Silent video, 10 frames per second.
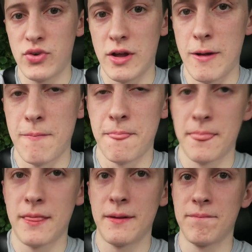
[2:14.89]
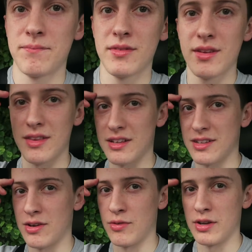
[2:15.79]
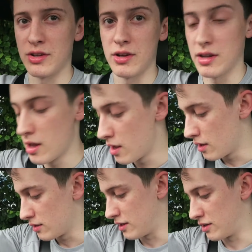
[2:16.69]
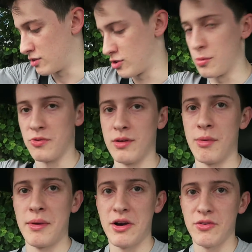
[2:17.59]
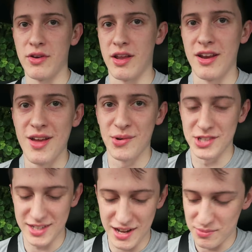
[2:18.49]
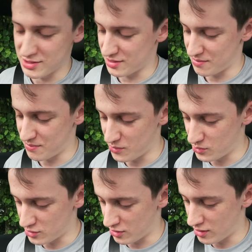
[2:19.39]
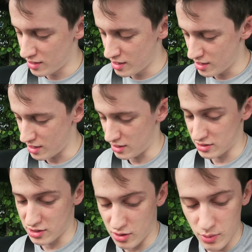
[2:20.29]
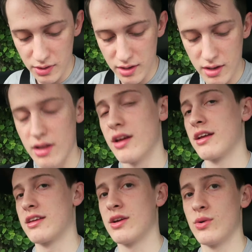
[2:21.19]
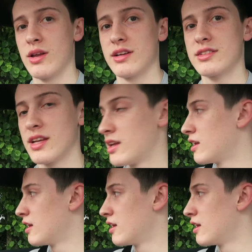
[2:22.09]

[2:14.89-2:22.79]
That sounded really dirty. Take a scoop of it in my mouth and then wash it down with some water and just go in there and kill legs.